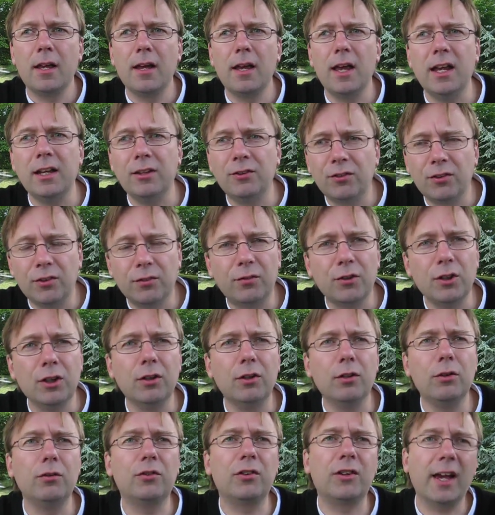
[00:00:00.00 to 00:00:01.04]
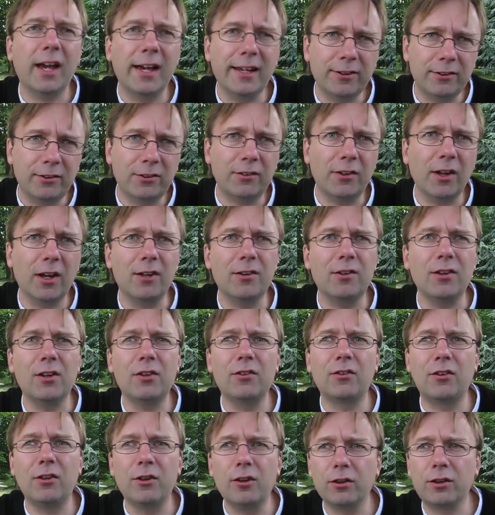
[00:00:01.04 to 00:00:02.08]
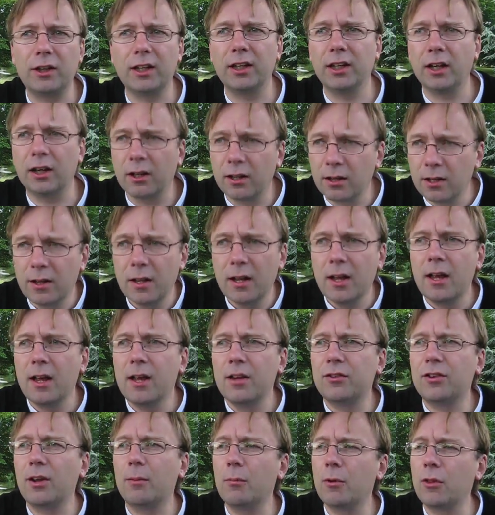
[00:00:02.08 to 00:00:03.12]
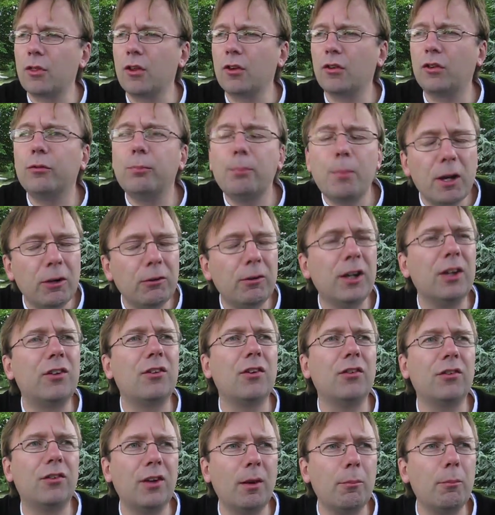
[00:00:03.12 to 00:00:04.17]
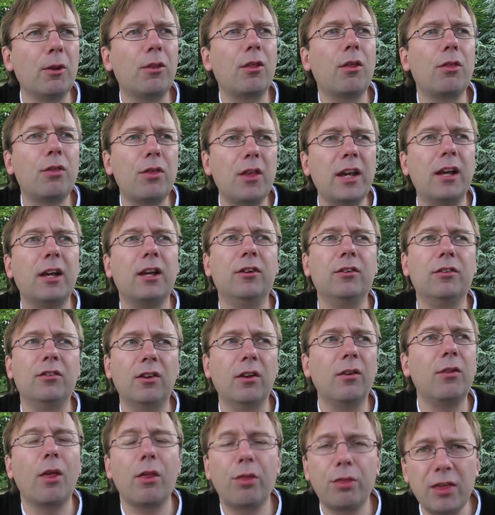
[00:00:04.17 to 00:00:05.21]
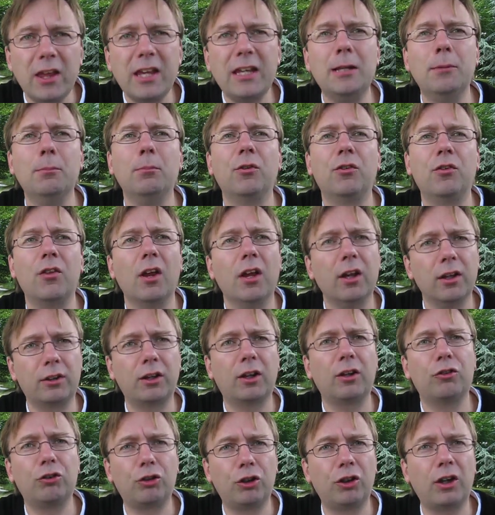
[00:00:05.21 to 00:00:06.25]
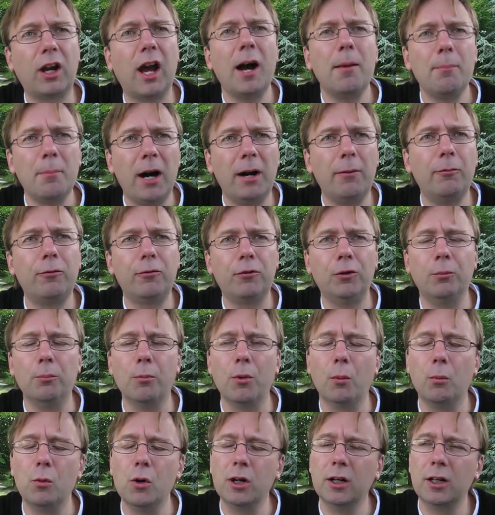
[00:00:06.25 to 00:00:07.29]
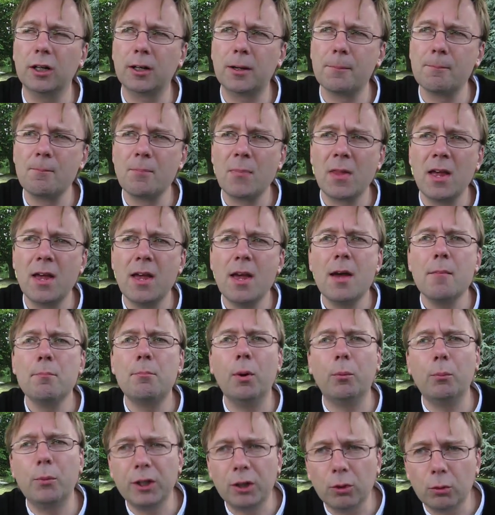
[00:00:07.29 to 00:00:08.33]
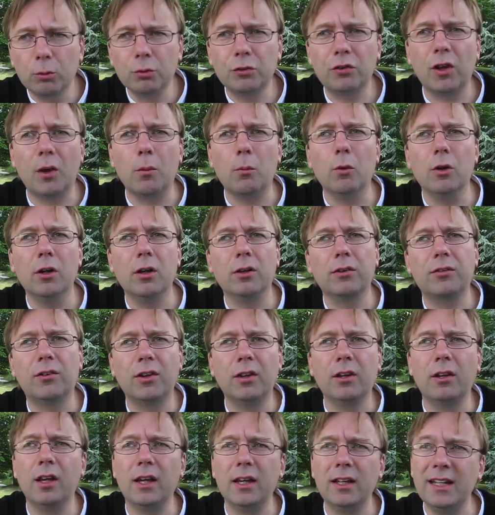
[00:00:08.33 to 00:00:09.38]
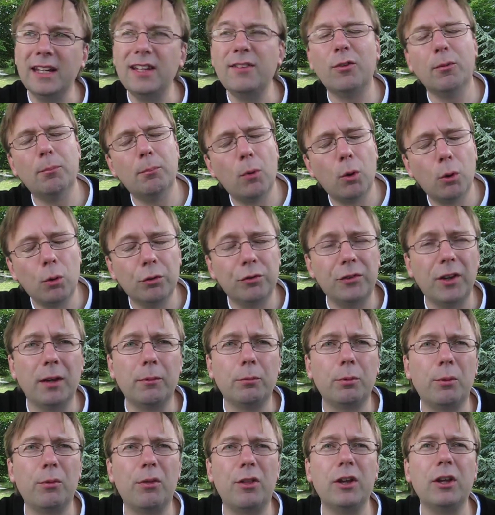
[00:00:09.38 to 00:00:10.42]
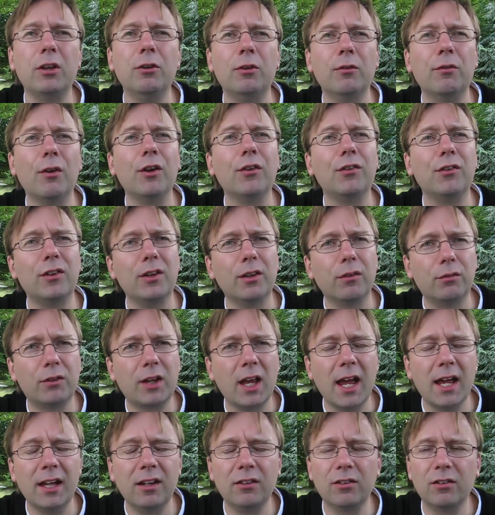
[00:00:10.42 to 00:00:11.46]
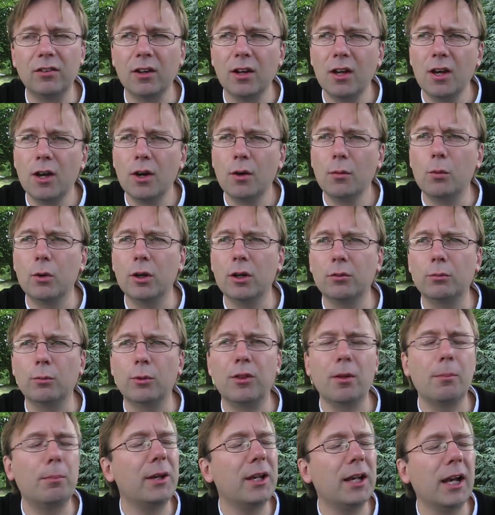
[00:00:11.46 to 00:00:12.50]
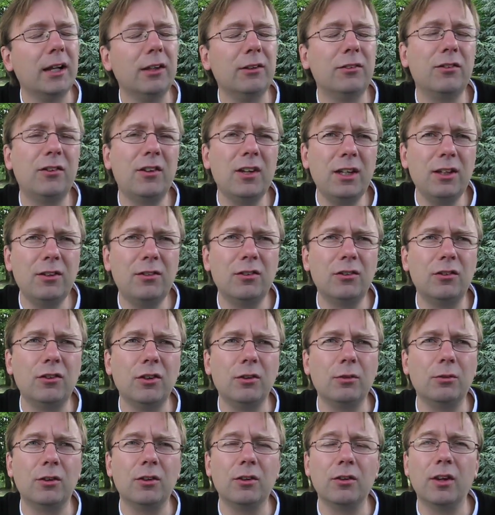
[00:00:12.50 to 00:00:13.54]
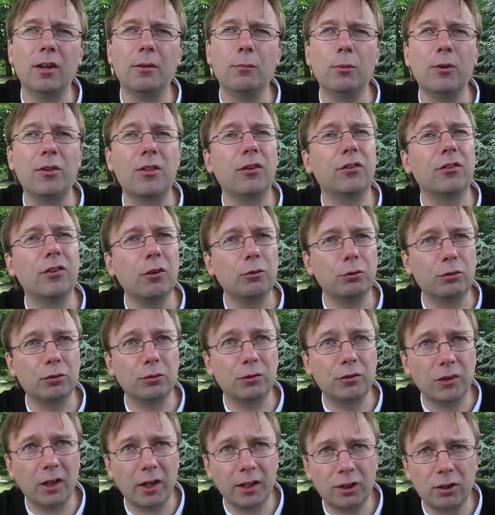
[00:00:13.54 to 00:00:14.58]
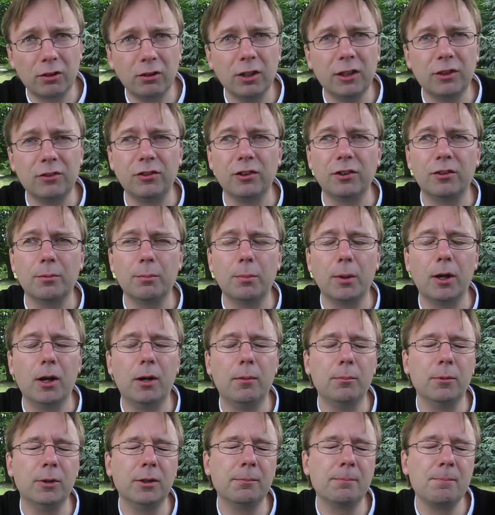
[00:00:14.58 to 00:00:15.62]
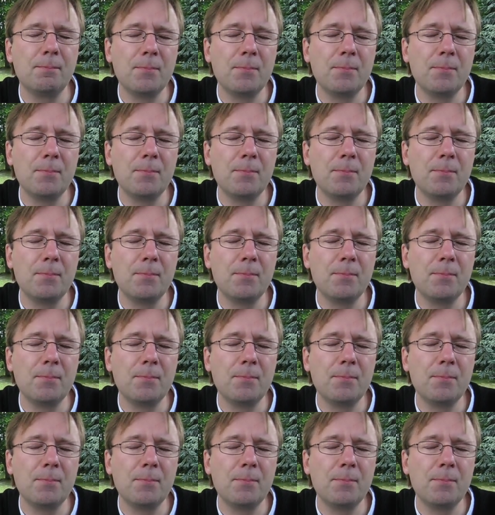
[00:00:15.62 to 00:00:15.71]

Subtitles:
interviews, case studies, looking at some of the spirit and some of the things and the themes that had come up from the work. But we also worked in even more depth with the University of Kent, worked with a PhD student and with the social psychology department,